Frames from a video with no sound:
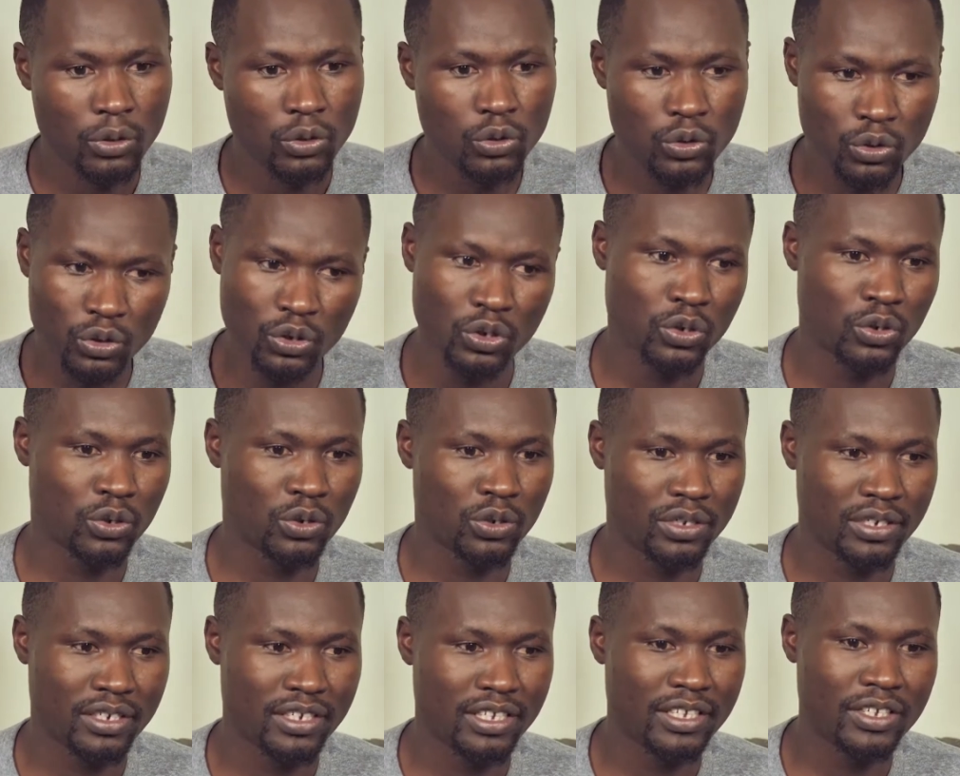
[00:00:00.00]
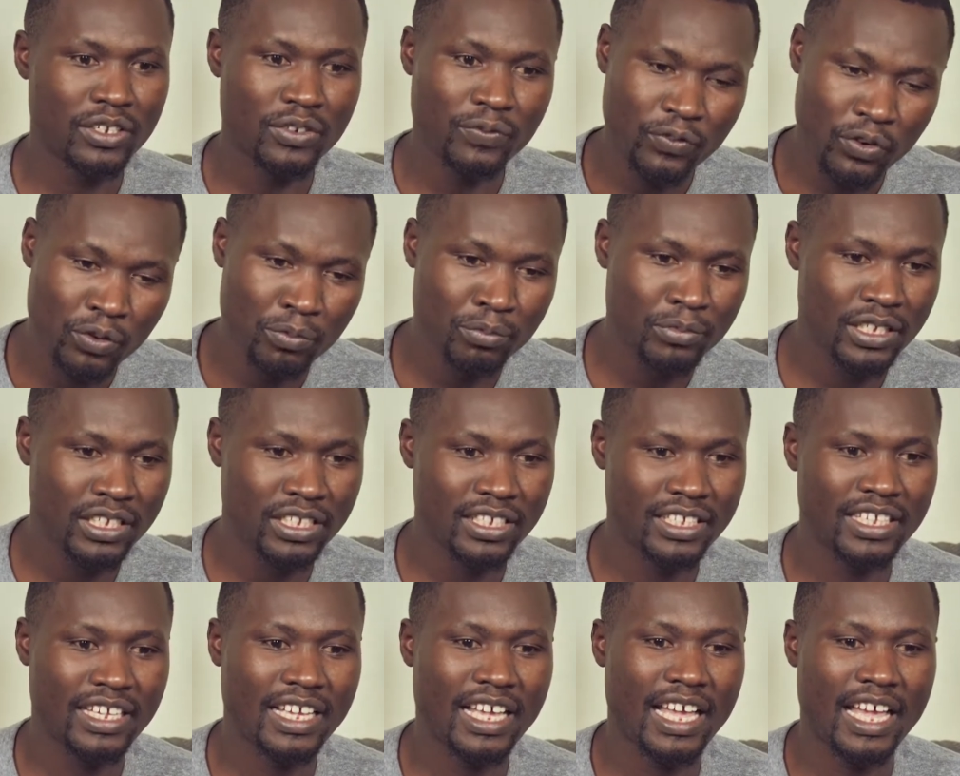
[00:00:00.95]
You know, for
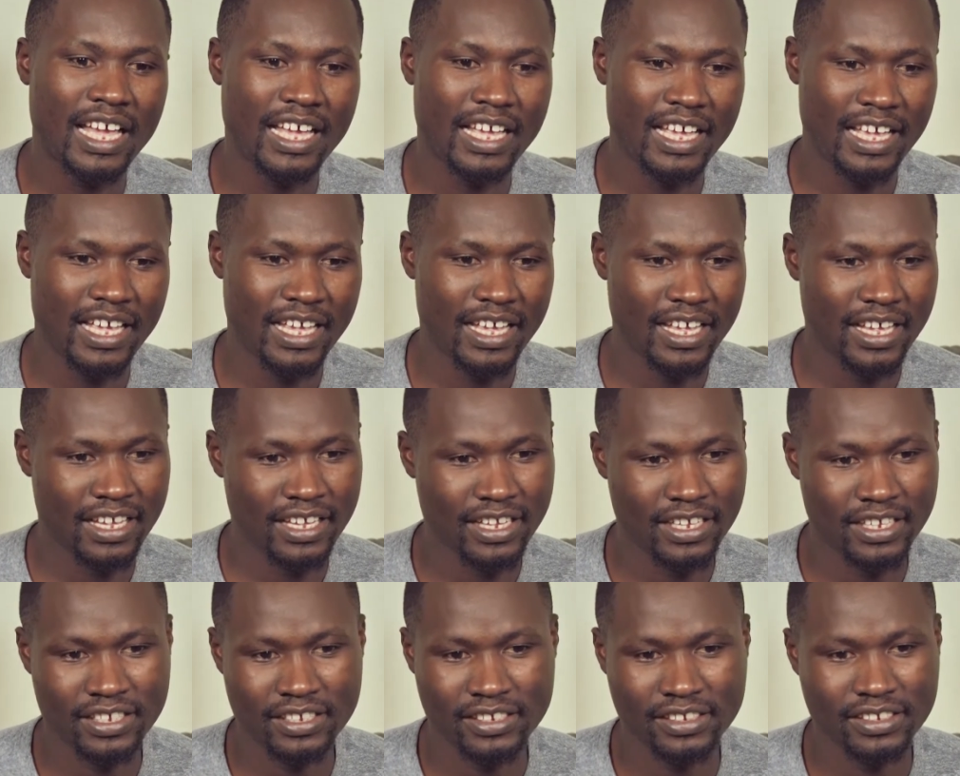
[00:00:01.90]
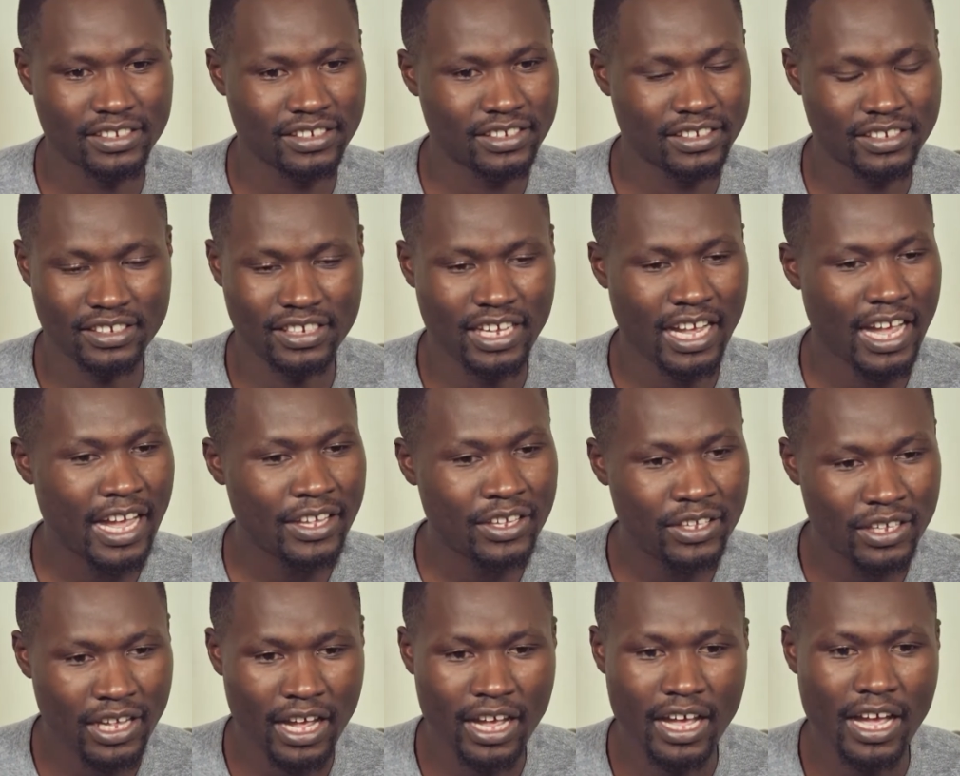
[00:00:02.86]
me, I
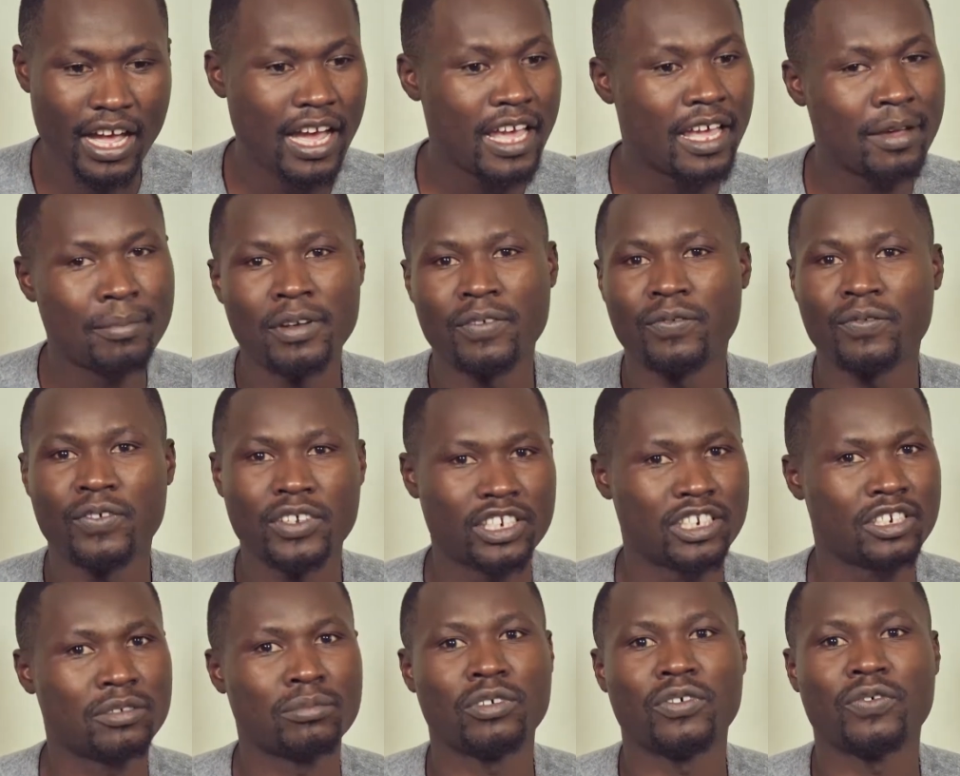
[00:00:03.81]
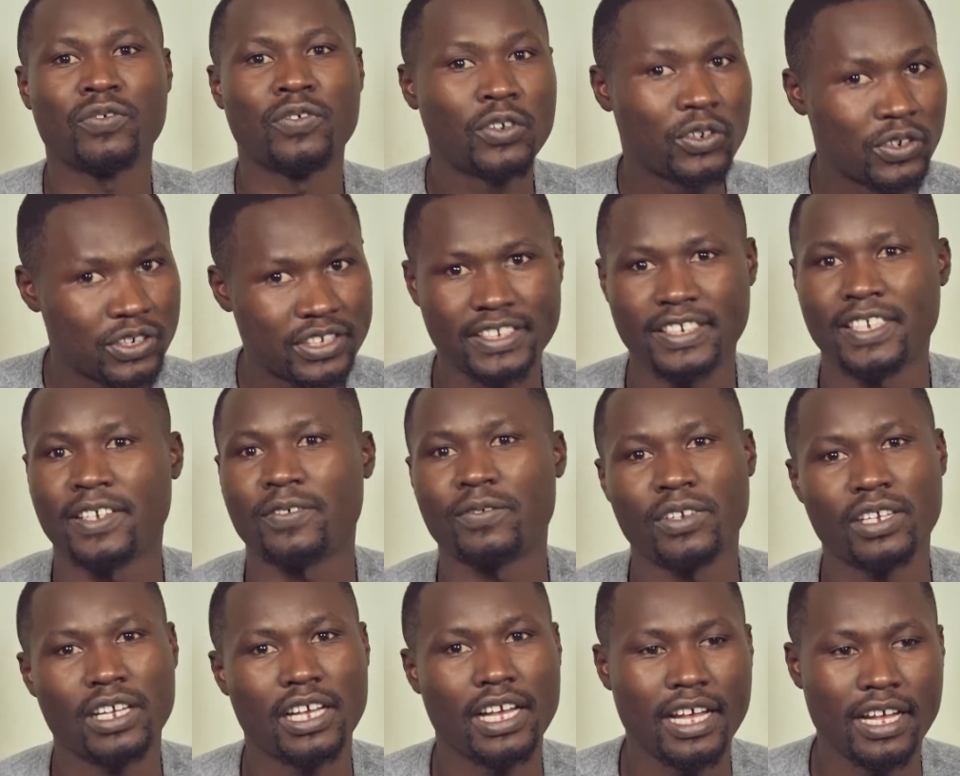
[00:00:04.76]
am a victim of not saving.